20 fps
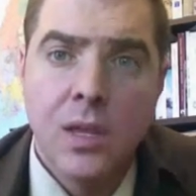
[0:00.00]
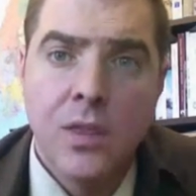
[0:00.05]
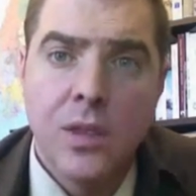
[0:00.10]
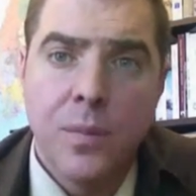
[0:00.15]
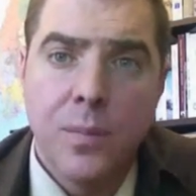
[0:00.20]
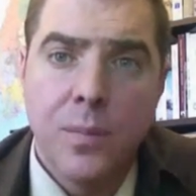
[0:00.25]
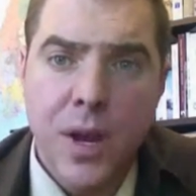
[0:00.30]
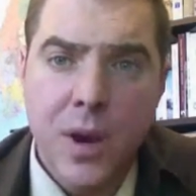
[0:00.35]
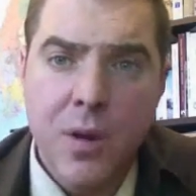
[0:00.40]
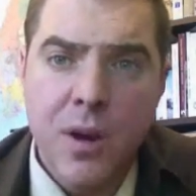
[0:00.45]

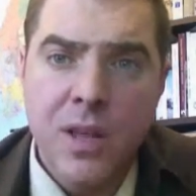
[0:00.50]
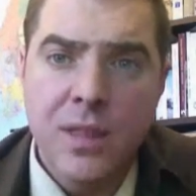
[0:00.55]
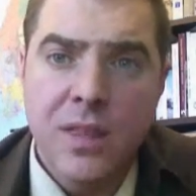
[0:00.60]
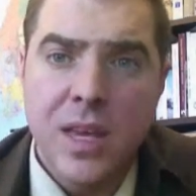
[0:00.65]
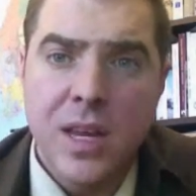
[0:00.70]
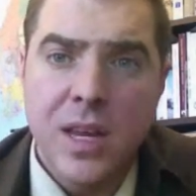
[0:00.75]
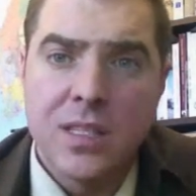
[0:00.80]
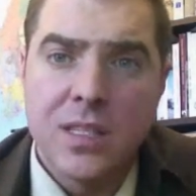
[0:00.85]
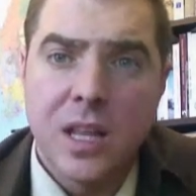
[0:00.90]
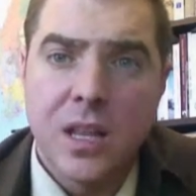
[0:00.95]
the period
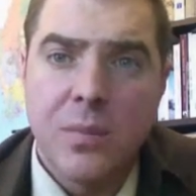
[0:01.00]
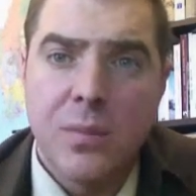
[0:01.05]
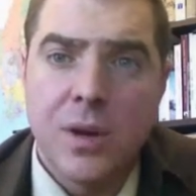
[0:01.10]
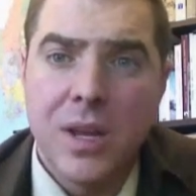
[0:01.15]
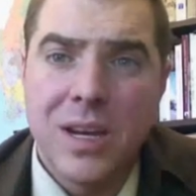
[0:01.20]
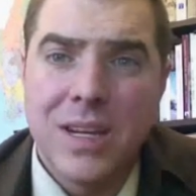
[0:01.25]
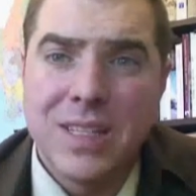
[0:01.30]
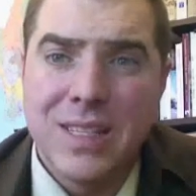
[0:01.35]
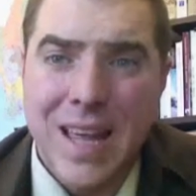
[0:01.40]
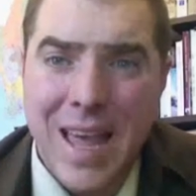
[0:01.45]
that is
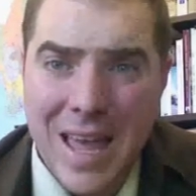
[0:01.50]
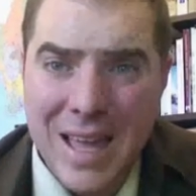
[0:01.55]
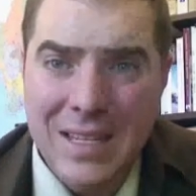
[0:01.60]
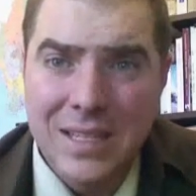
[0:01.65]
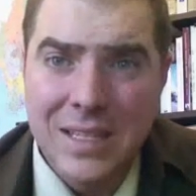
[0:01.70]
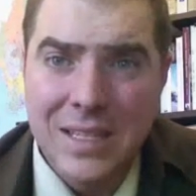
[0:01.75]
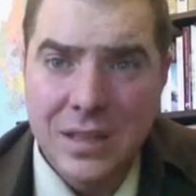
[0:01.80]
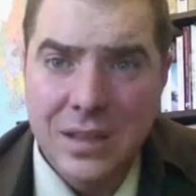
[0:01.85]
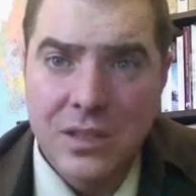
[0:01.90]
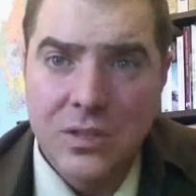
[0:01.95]
celebrated as
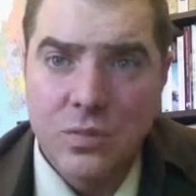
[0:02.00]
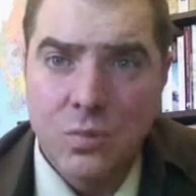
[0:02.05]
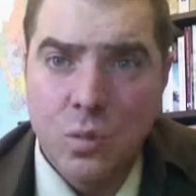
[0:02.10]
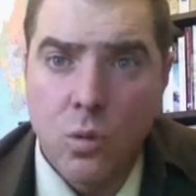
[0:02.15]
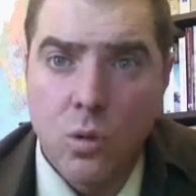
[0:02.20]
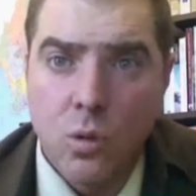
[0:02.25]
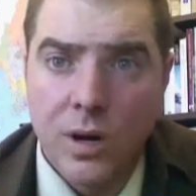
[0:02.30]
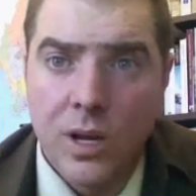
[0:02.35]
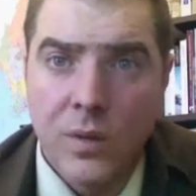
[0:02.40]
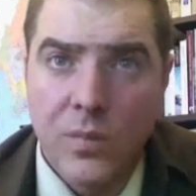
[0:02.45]
ending this
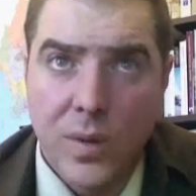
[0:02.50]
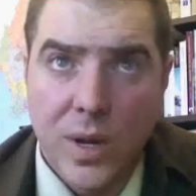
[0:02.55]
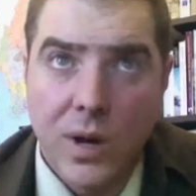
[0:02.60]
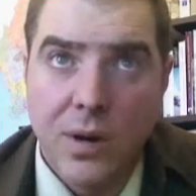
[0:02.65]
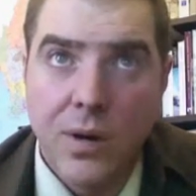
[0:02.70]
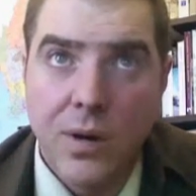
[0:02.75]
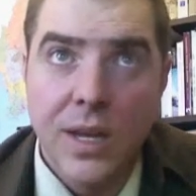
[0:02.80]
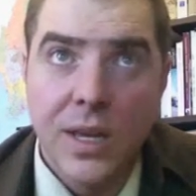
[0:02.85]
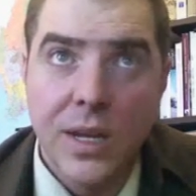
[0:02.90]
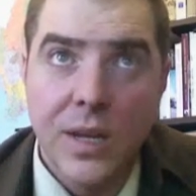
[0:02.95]
warring
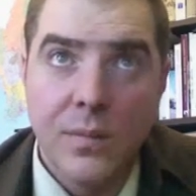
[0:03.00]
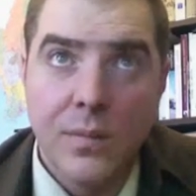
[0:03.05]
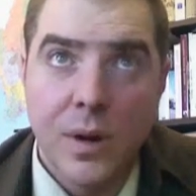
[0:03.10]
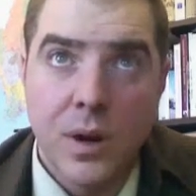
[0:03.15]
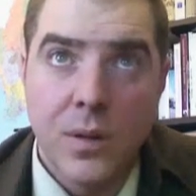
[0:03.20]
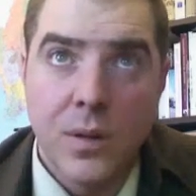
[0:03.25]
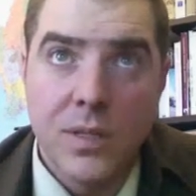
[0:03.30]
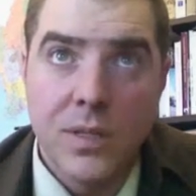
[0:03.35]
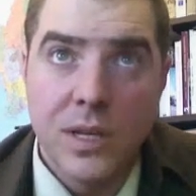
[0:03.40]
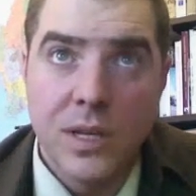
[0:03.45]
period in
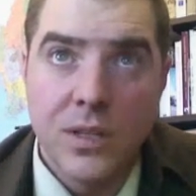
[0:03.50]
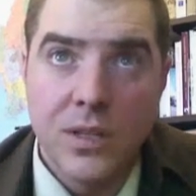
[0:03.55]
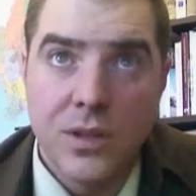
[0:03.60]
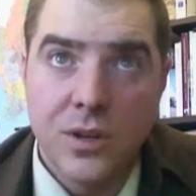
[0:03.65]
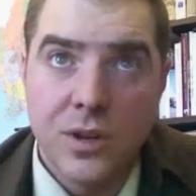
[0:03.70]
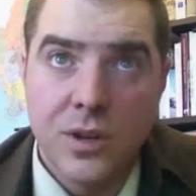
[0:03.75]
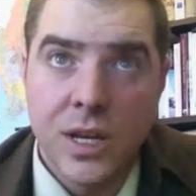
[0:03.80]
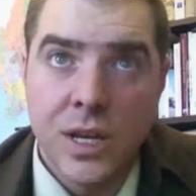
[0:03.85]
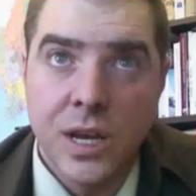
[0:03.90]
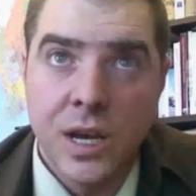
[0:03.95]
Burmese
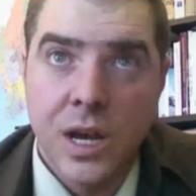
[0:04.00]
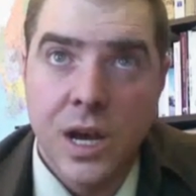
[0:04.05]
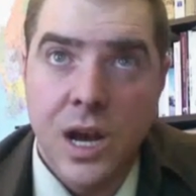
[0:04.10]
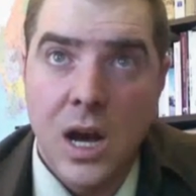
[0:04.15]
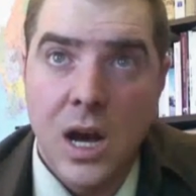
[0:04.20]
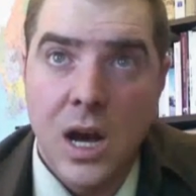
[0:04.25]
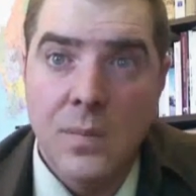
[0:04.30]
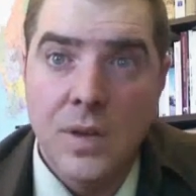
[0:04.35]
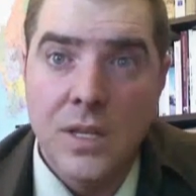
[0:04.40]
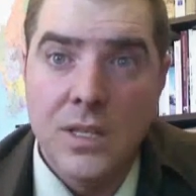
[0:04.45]
history
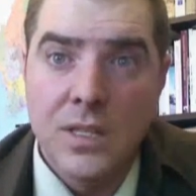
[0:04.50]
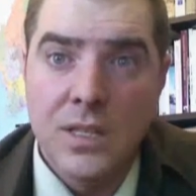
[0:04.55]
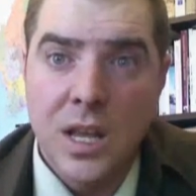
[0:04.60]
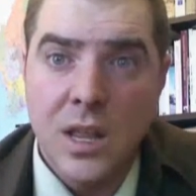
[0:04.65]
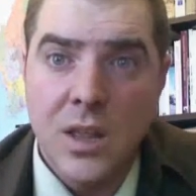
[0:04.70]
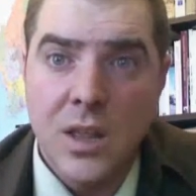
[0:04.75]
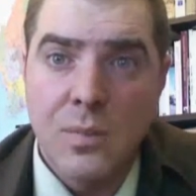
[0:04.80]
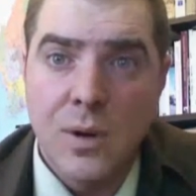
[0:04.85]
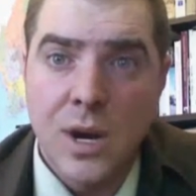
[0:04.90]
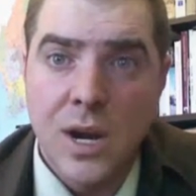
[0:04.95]
is
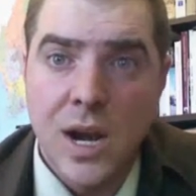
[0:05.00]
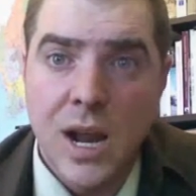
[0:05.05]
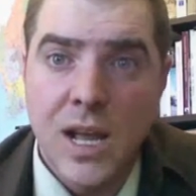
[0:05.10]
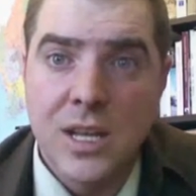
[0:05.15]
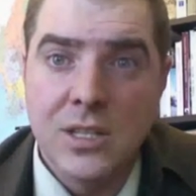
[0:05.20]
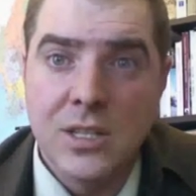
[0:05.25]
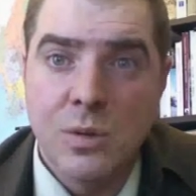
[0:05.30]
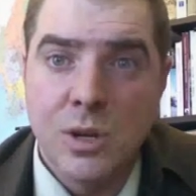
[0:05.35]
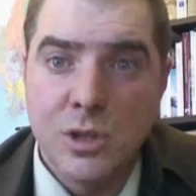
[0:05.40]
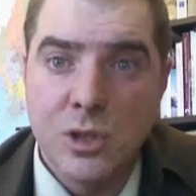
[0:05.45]
celebrated
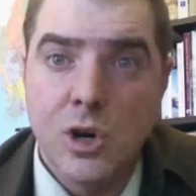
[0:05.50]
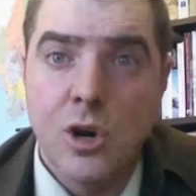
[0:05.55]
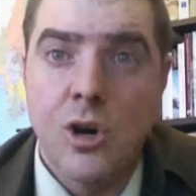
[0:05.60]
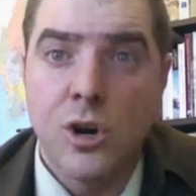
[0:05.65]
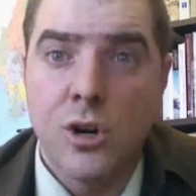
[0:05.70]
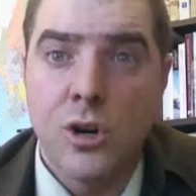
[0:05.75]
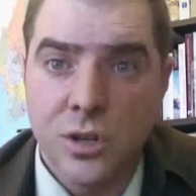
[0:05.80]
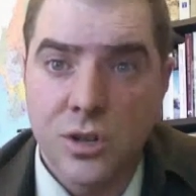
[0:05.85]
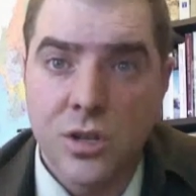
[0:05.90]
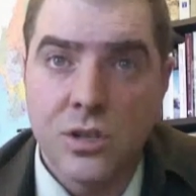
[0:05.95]
as a
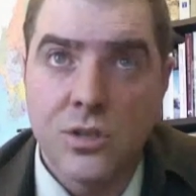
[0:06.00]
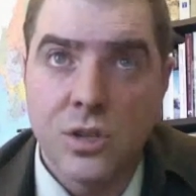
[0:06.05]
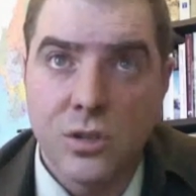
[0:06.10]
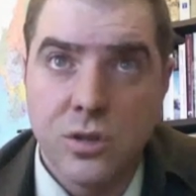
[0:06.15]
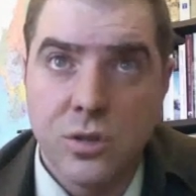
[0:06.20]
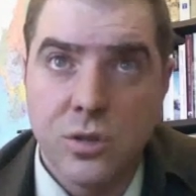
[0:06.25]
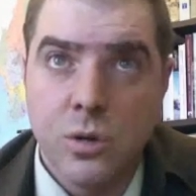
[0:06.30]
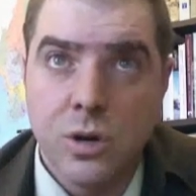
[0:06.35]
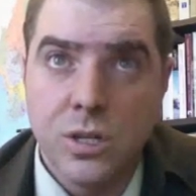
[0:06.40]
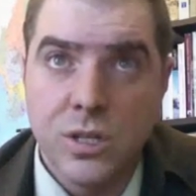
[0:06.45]
return to this
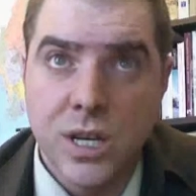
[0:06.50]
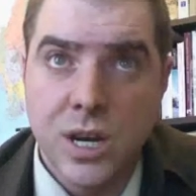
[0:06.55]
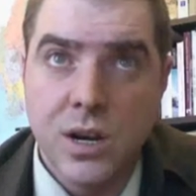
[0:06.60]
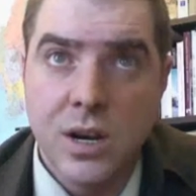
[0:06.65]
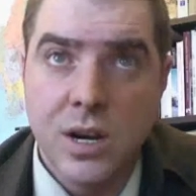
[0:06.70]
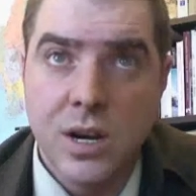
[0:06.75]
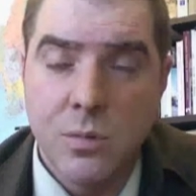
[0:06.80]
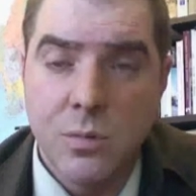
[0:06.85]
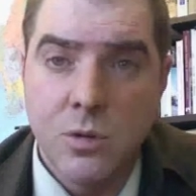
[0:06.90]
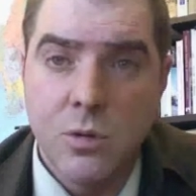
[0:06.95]

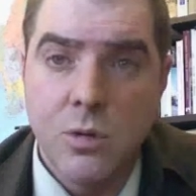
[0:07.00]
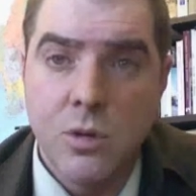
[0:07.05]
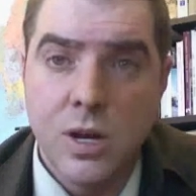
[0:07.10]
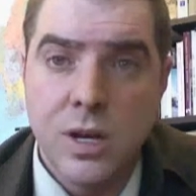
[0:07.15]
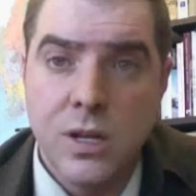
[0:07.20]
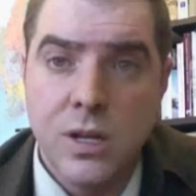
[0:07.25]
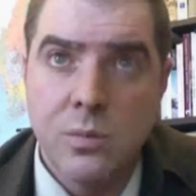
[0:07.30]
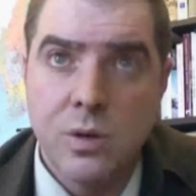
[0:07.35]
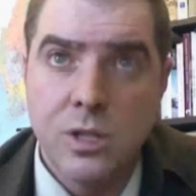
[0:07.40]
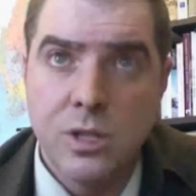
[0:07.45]
authoritarian rule
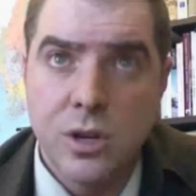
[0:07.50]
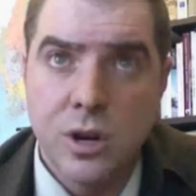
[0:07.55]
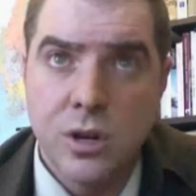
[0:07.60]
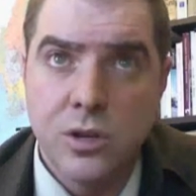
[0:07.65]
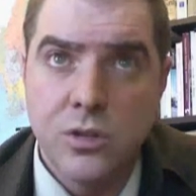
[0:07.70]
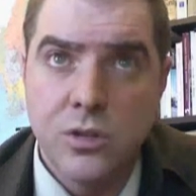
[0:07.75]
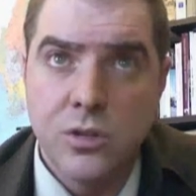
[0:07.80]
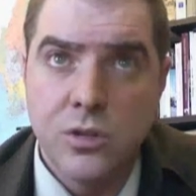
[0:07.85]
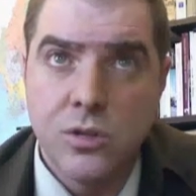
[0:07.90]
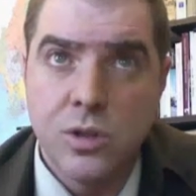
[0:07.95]
and a
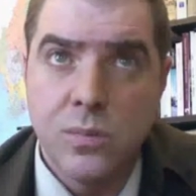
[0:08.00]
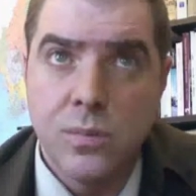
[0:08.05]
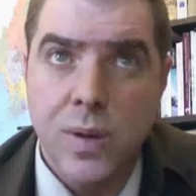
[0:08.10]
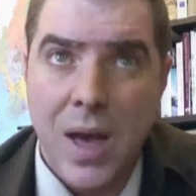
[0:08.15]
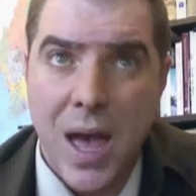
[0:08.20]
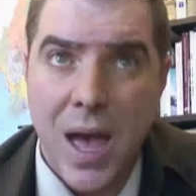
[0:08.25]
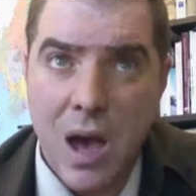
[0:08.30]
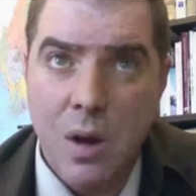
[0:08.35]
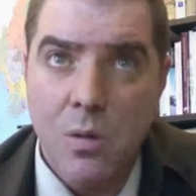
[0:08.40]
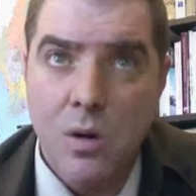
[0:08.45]
return to the
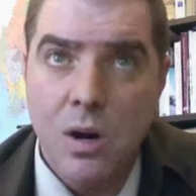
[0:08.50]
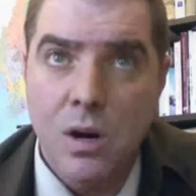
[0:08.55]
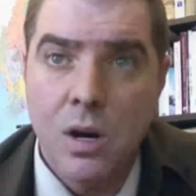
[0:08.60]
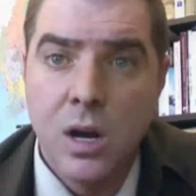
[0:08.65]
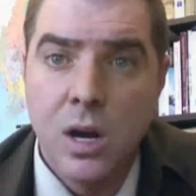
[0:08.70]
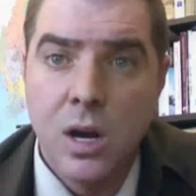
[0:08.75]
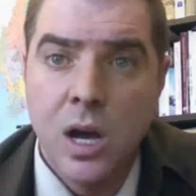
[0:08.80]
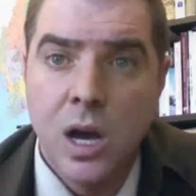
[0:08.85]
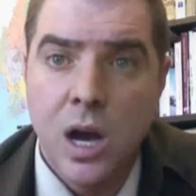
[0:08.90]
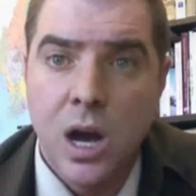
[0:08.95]
power
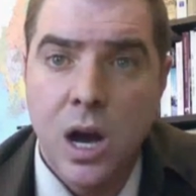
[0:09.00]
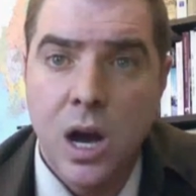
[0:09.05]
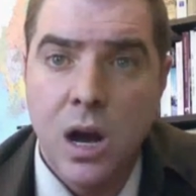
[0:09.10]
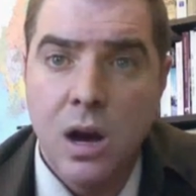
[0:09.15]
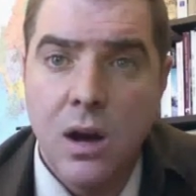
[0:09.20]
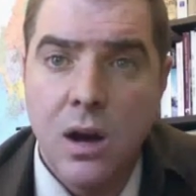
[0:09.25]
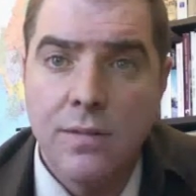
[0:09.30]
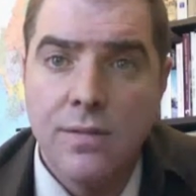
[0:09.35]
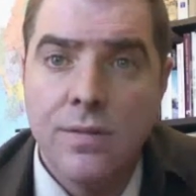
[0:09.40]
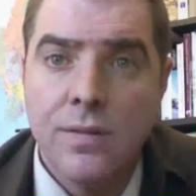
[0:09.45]

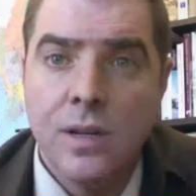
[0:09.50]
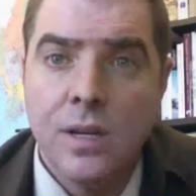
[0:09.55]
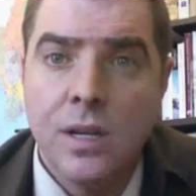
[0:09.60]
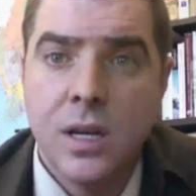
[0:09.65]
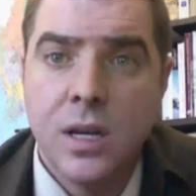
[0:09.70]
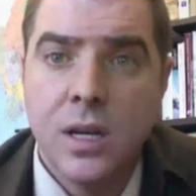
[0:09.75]
of